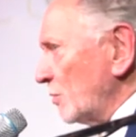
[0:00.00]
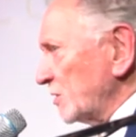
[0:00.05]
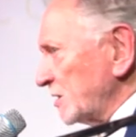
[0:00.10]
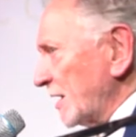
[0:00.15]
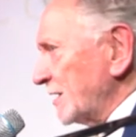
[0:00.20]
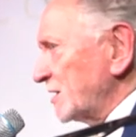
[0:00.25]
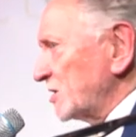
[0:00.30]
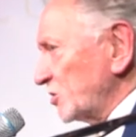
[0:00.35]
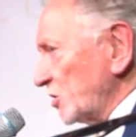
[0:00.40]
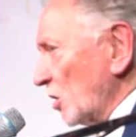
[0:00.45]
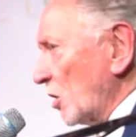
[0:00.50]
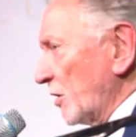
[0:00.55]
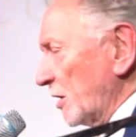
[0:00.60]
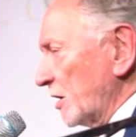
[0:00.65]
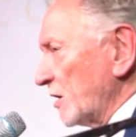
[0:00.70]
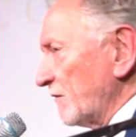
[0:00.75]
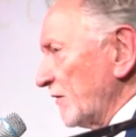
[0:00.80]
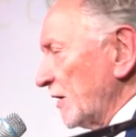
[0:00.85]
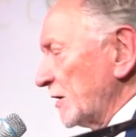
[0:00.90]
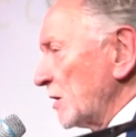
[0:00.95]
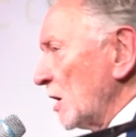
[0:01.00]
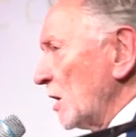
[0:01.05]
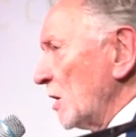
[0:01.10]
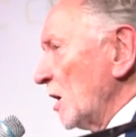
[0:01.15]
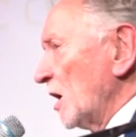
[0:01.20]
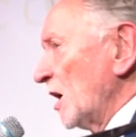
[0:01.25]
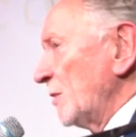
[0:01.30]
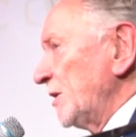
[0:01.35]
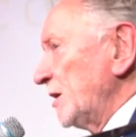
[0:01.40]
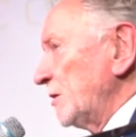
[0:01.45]
was a historic event.
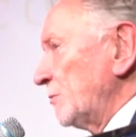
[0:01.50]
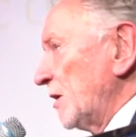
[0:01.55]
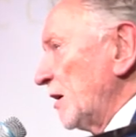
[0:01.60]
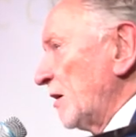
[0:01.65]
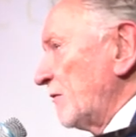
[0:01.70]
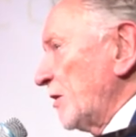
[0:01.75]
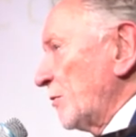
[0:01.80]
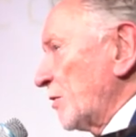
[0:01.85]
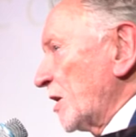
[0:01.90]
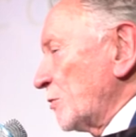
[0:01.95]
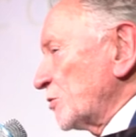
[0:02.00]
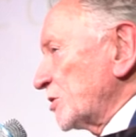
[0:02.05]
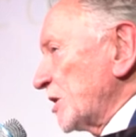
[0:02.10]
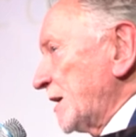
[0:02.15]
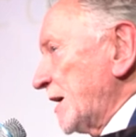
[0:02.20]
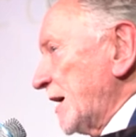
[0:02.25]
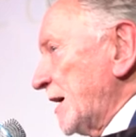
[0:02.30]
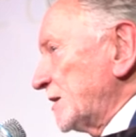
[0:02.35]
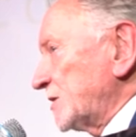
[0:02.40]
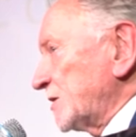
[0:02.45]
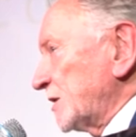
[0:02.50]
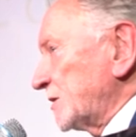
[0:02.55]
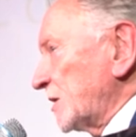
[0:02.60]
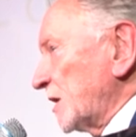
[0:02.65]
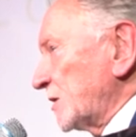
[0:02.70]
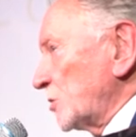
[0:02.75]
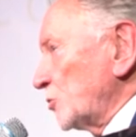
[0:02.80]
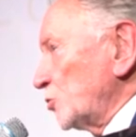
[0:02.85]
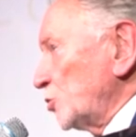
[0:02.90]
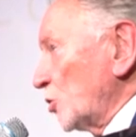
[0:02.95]
I mean, everybody was on edge that,
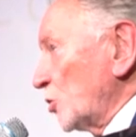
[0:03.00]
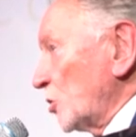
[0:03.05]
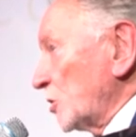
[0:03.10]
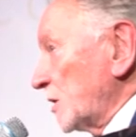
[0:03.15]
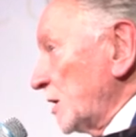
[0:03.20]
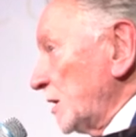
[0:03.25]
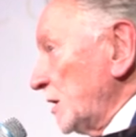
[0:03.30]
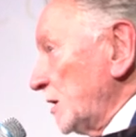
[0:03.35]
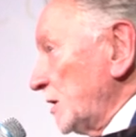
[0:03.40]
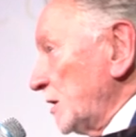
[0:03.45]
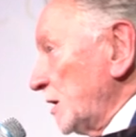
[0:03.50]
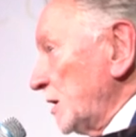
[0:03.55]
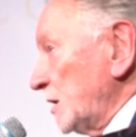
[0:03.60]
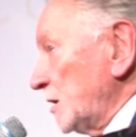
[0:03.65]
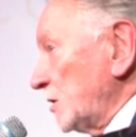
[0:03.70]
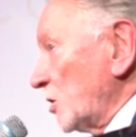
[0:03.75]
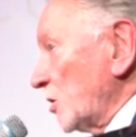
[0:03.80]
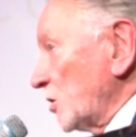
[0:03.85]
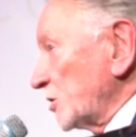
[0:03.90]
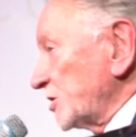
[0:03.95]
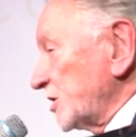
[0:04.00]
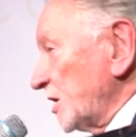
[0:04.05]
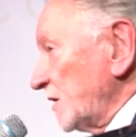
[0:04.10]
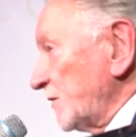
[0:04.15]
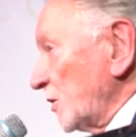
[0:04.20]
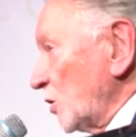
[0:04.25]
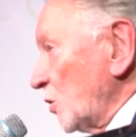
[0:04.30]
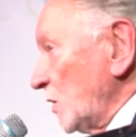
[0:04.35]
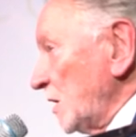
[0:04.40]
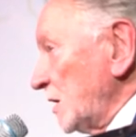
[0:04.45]
that, during the, the God Save
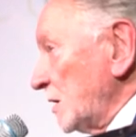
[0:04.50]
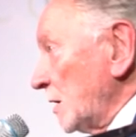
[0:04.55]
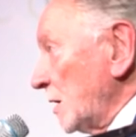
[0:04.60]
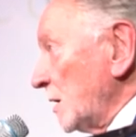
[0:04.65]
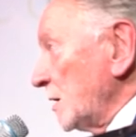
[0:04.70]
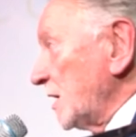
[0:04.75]
the Queen,